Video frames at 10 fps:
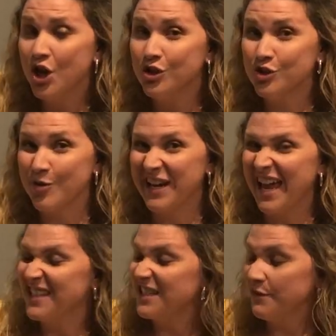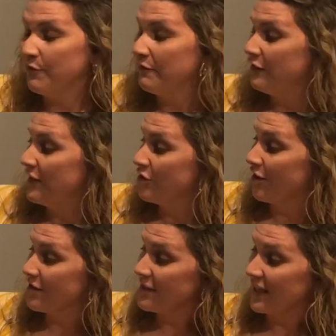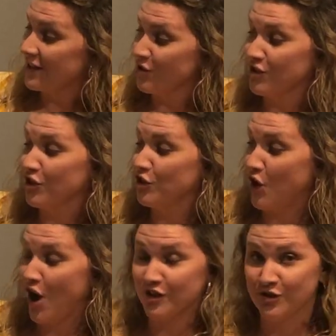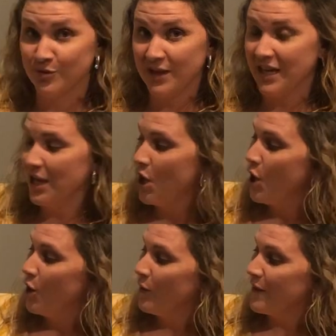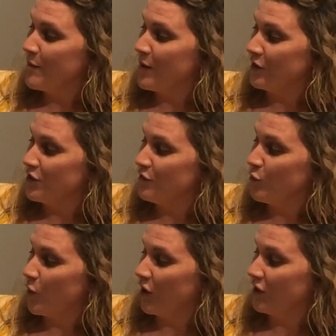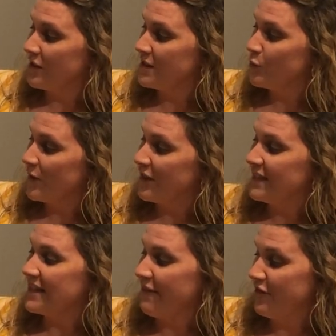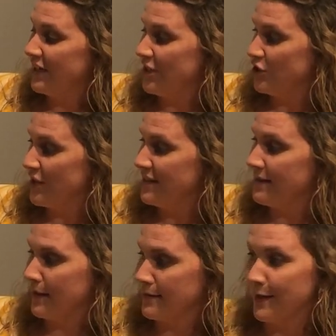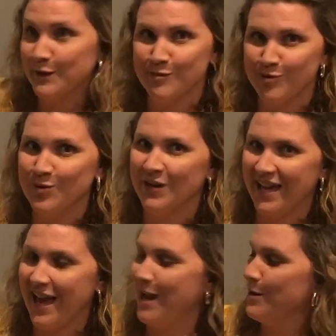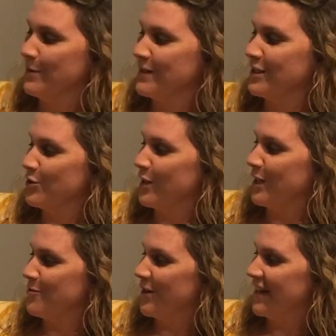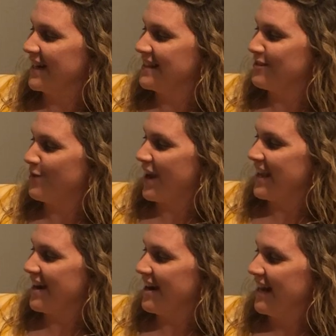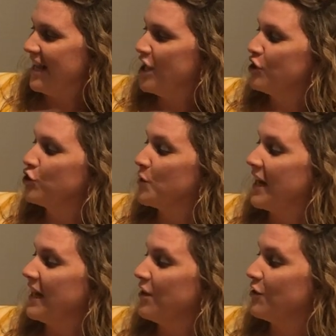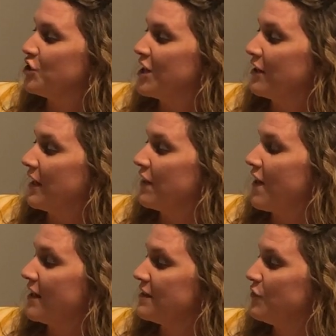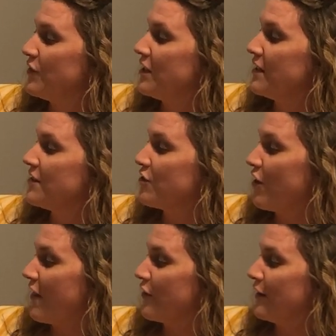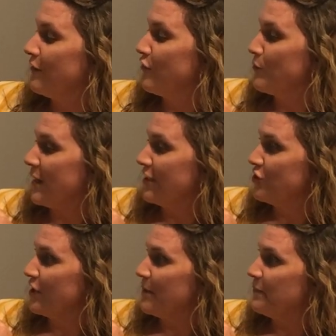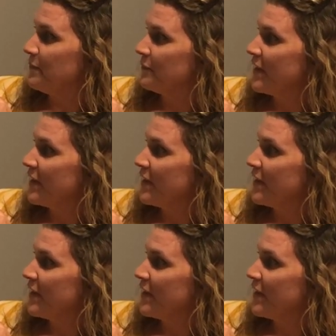So it has different features, like there's a glossary with a bunch of words with the definitions. And I said communicate was a tricky word. It's right here. Trading or sharing thoughts, feelings, or other information.